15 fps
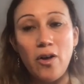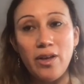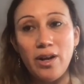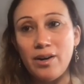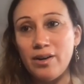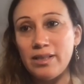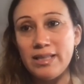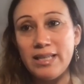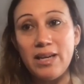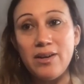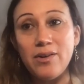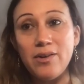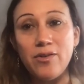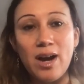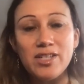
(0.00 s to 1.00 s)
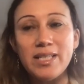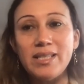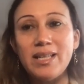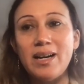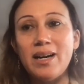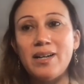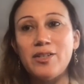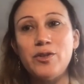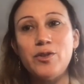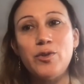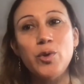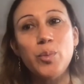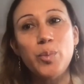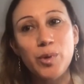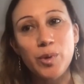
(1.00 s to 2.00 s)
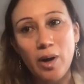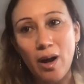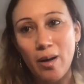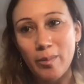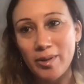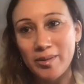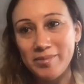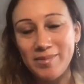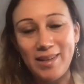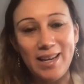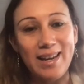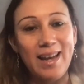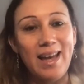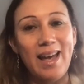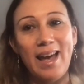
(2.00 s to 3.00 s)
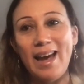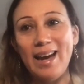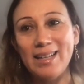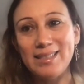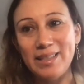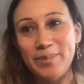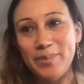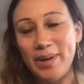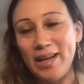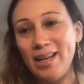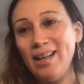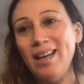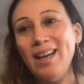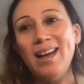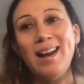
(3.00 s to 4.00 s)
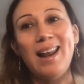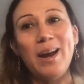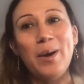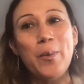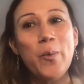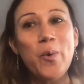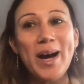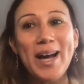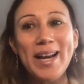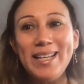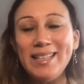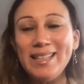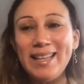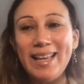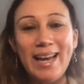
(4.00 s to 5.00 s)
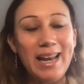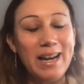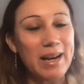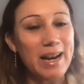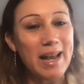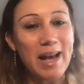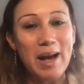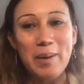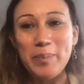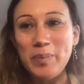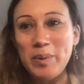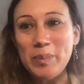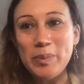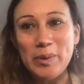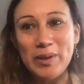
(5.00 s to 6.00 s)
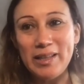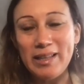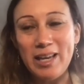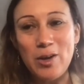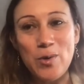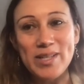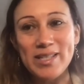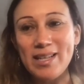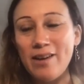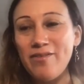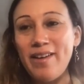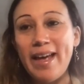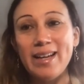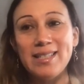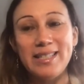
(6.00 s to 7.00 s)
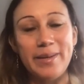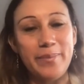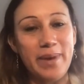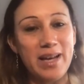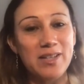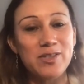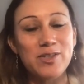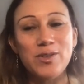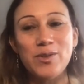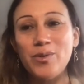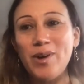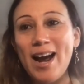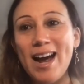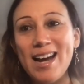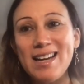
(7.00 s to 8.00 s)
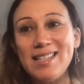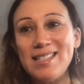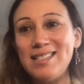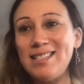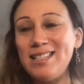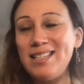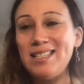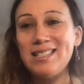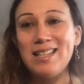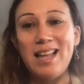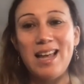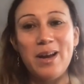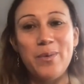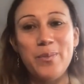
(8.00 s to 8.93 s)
other skin rashes that are super common, like eczema. Like 1 in 10 people in the US have eczema, psoriasis,